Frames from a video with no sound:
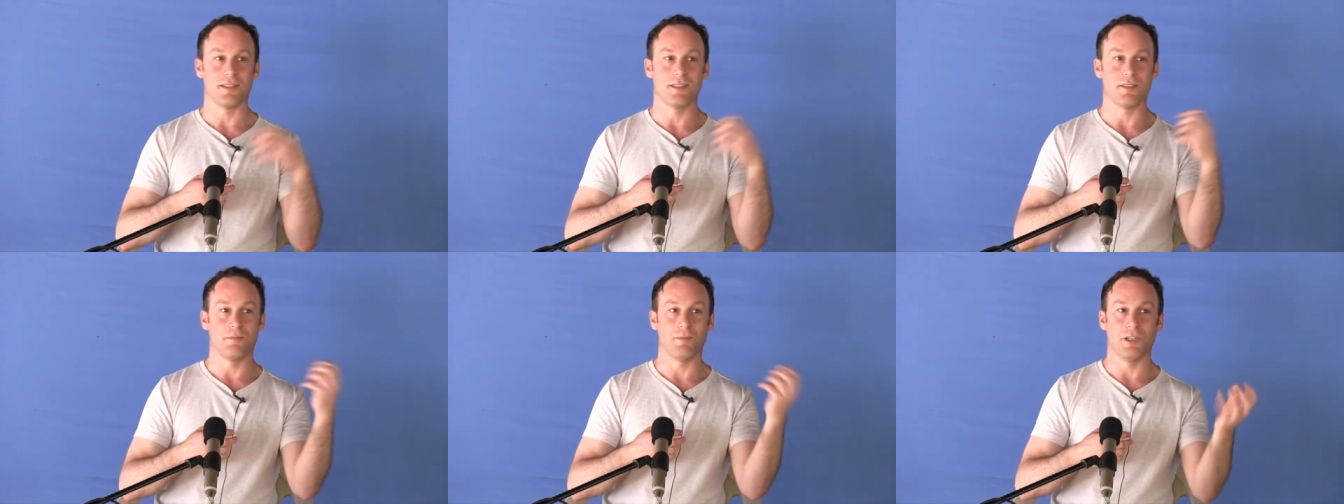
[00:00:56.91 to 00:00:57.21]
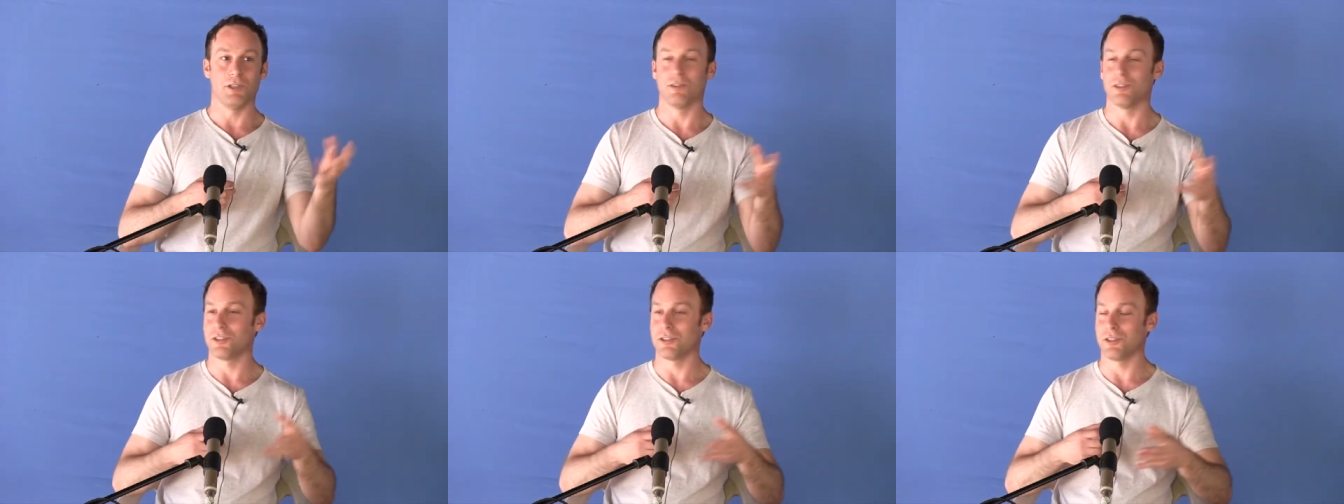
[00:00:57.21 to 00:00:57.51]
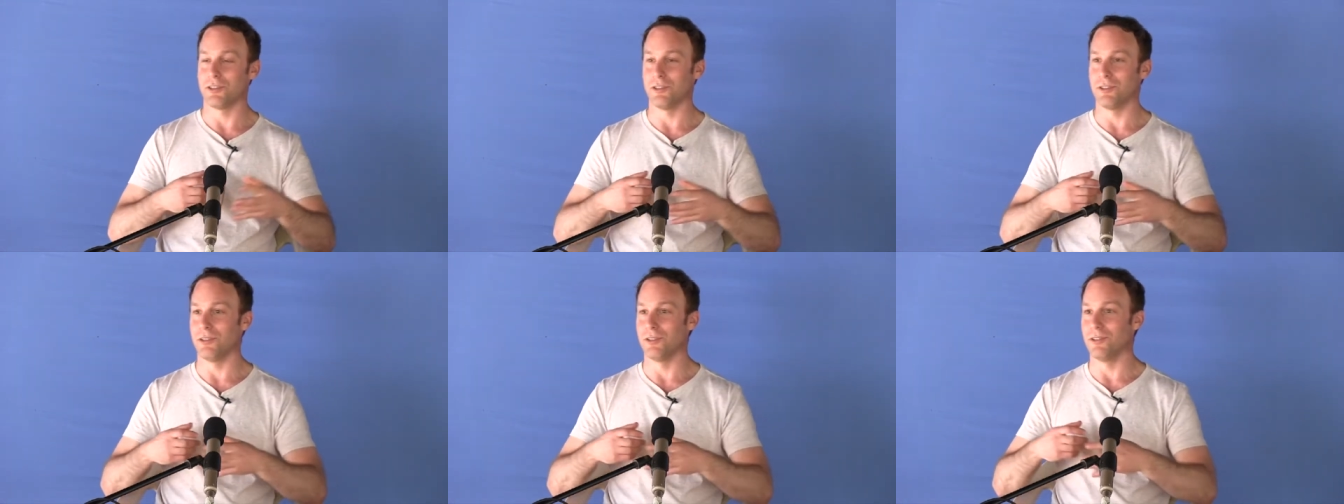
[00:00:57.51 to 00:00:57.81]

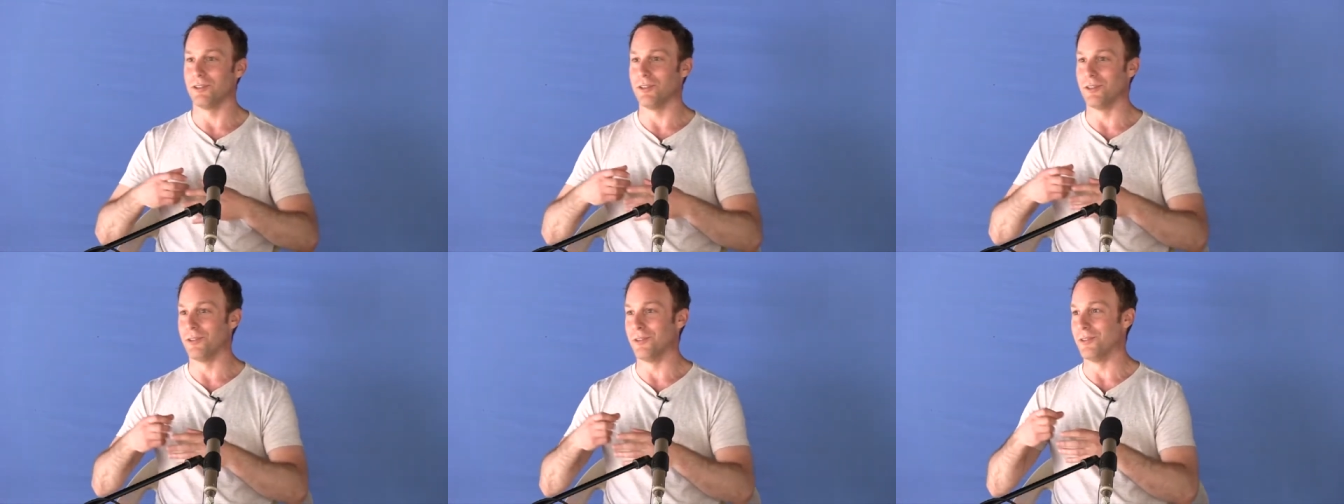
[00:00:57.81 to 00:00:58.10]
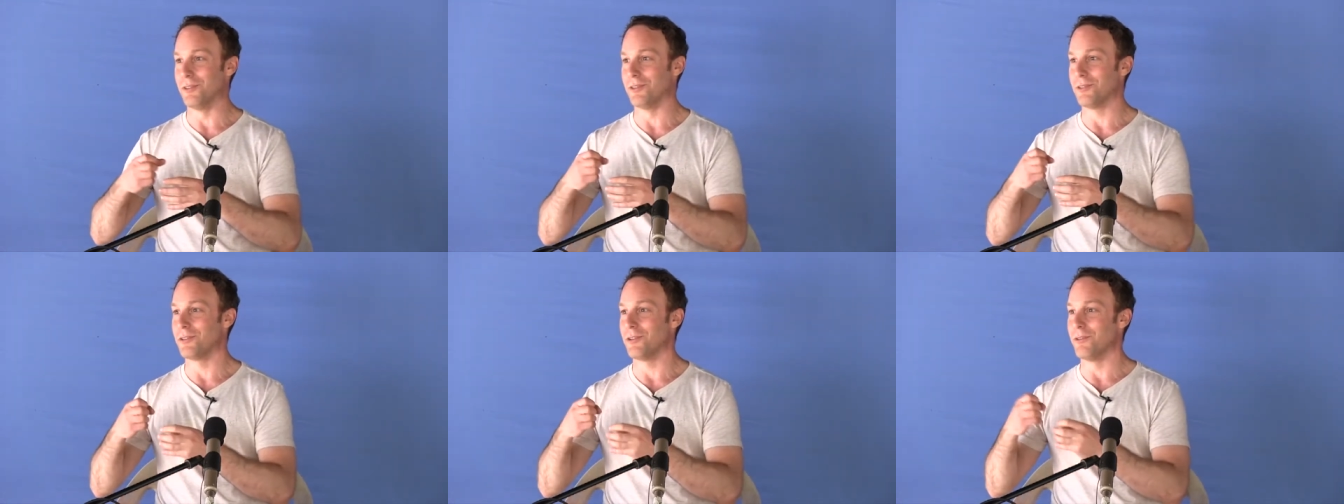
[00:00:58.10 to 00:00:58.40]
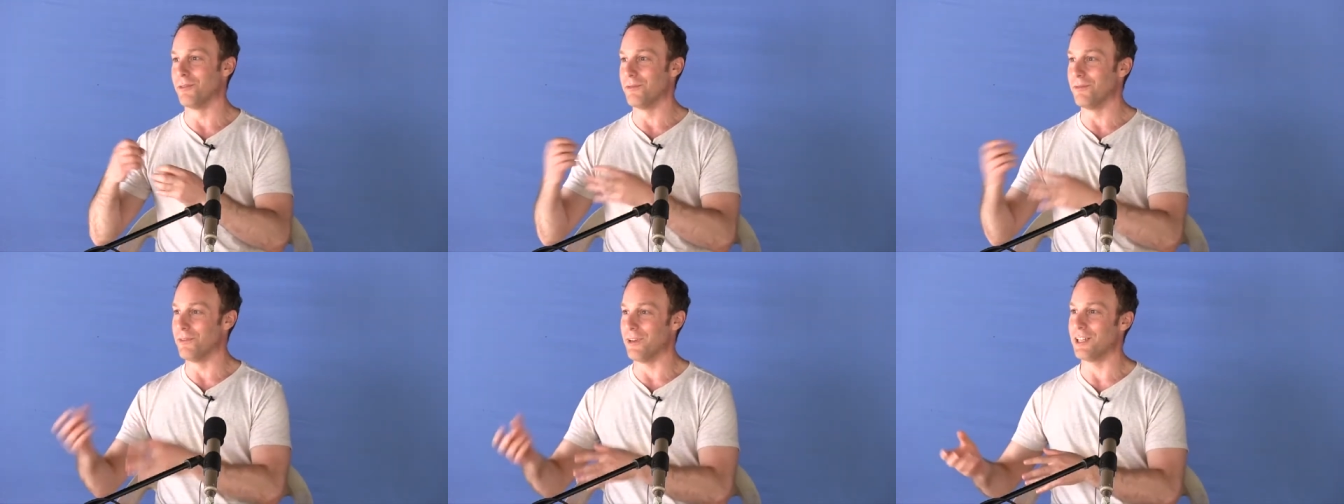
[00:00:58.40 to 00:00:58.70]
spiritual or
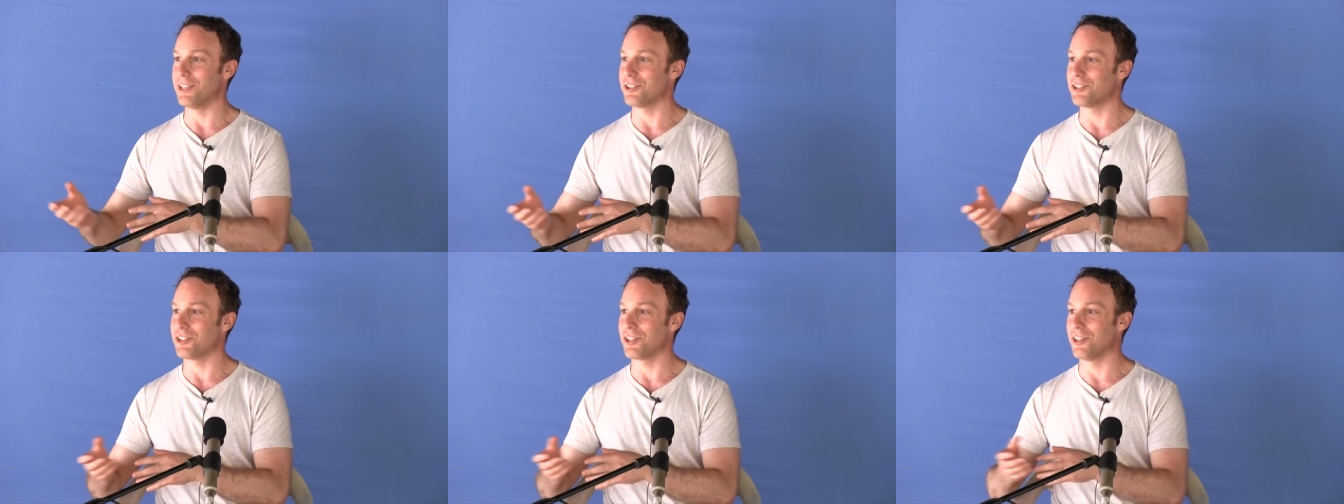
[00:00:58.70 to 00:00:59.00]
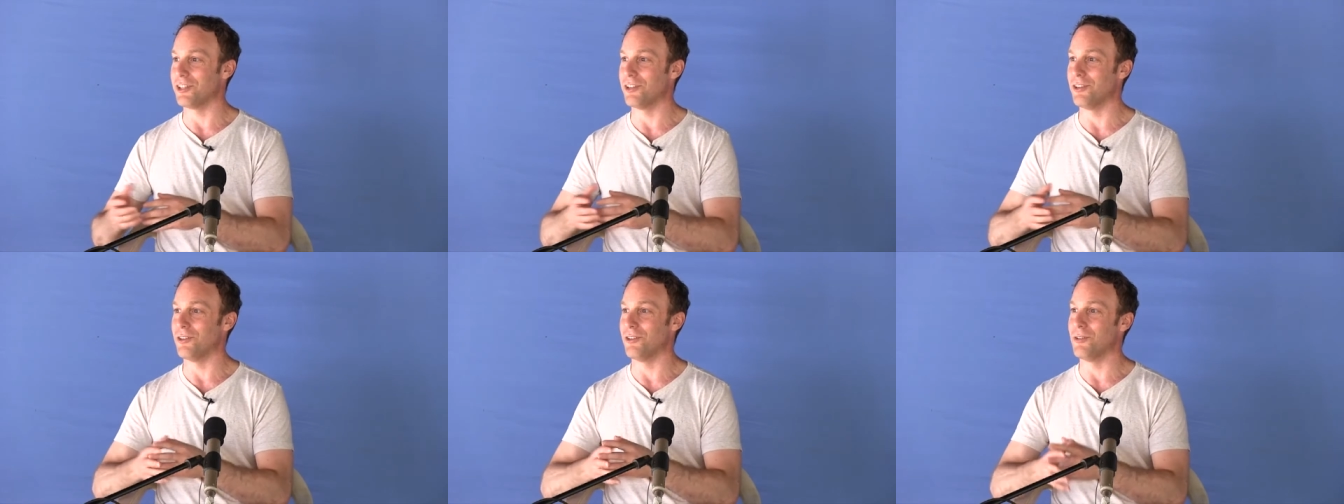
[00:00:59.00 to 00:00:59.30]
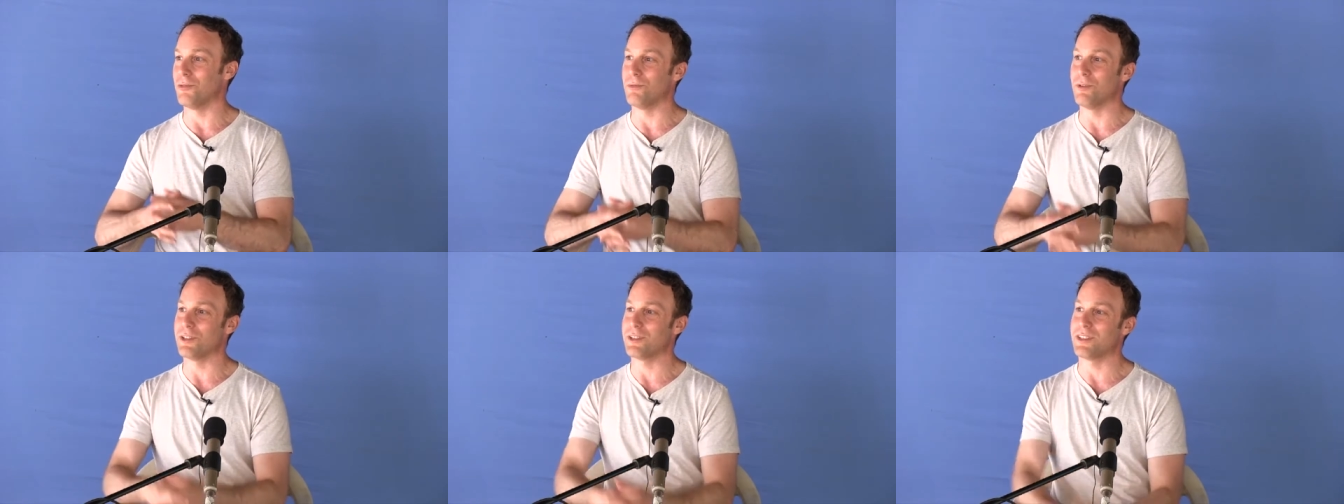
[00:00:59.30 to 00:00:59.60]
conventional
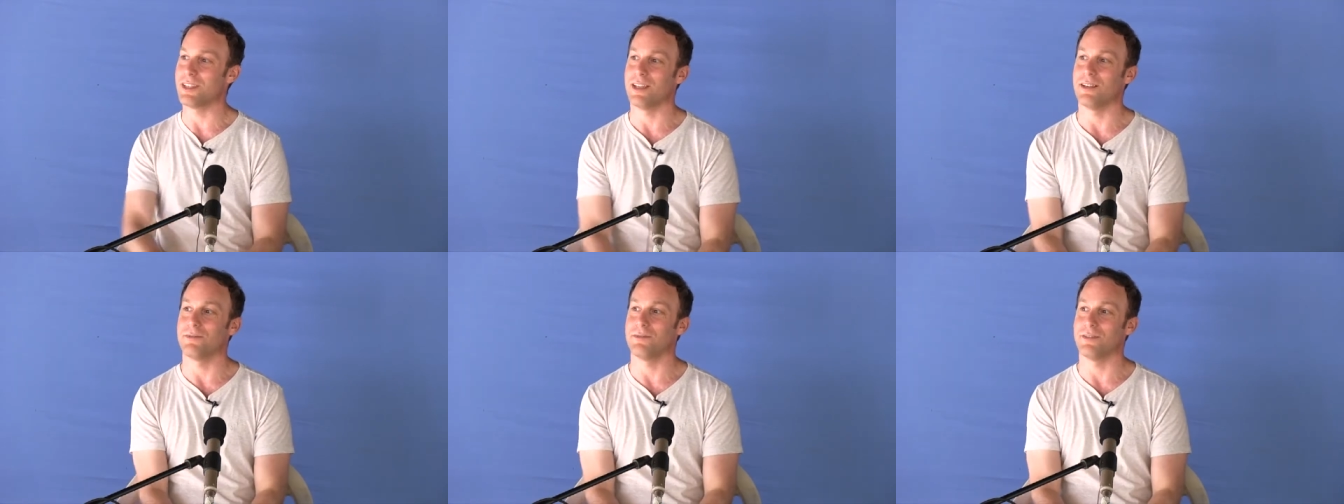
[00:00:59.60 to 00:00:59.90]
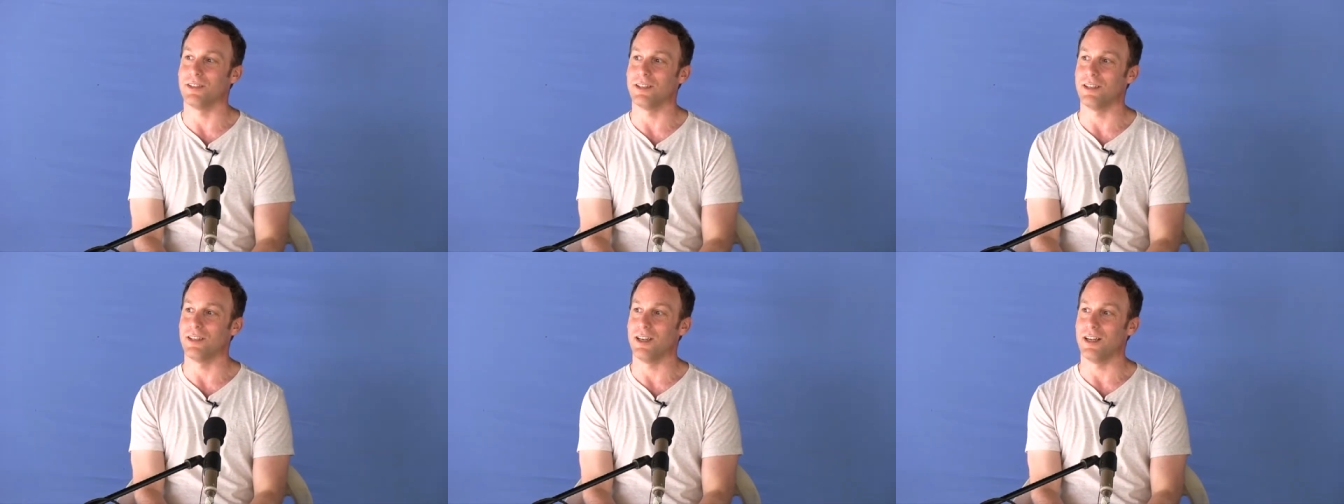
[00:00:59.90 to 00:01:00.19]
or whatever,